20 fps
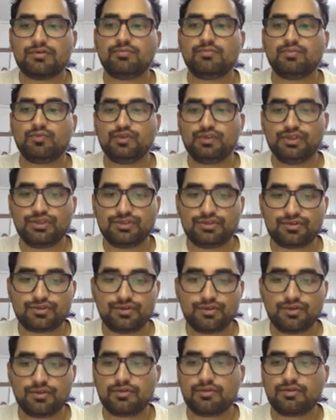
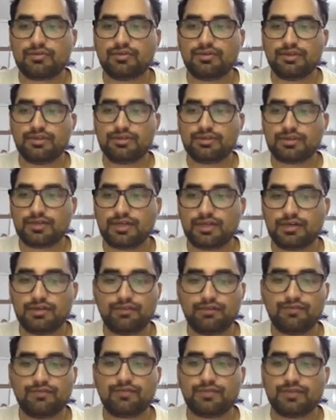monitoring these kind
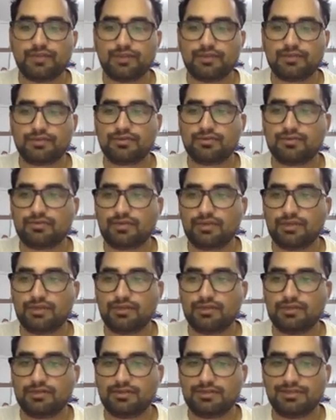of things you can
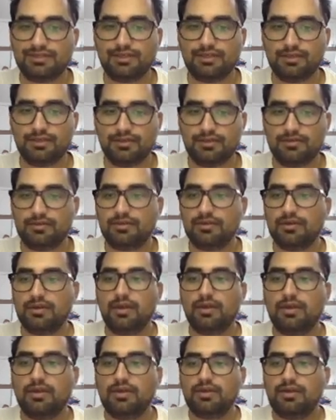see here
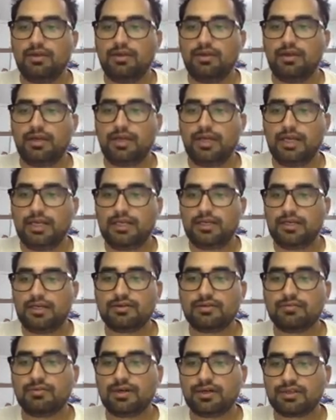and
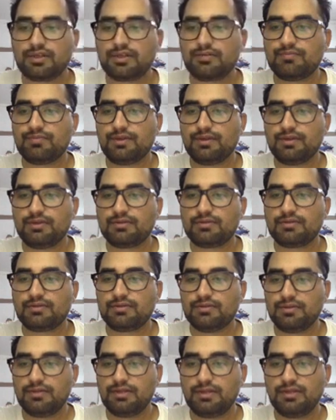another marketplace
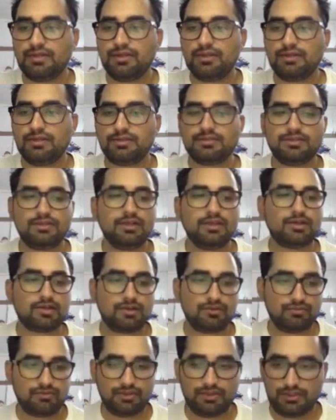then here is the
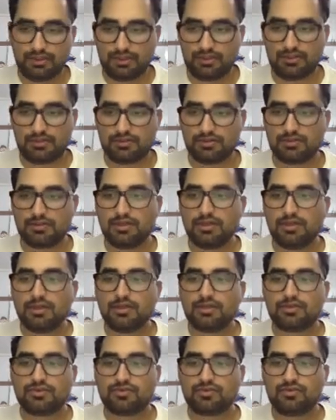account details
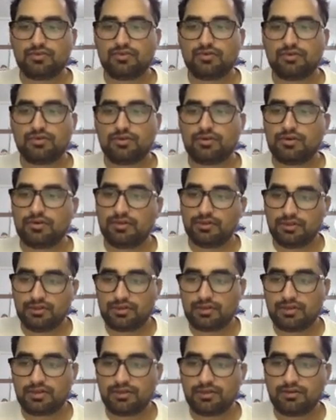so
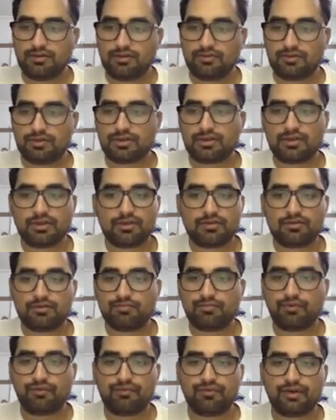in, uh, you can click
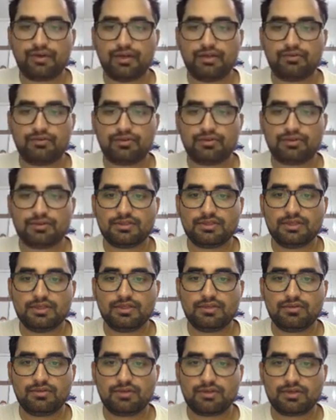on profile you can see
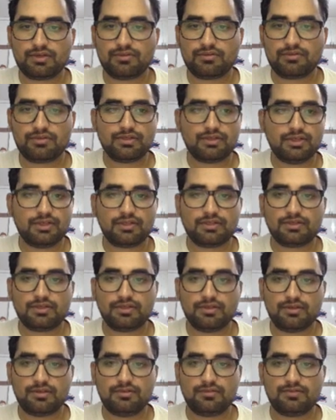your account details
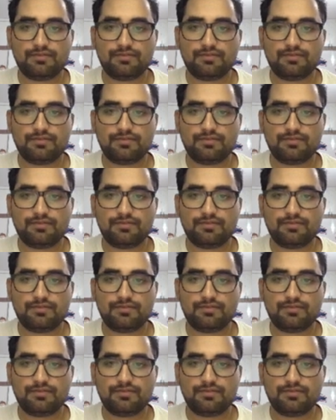here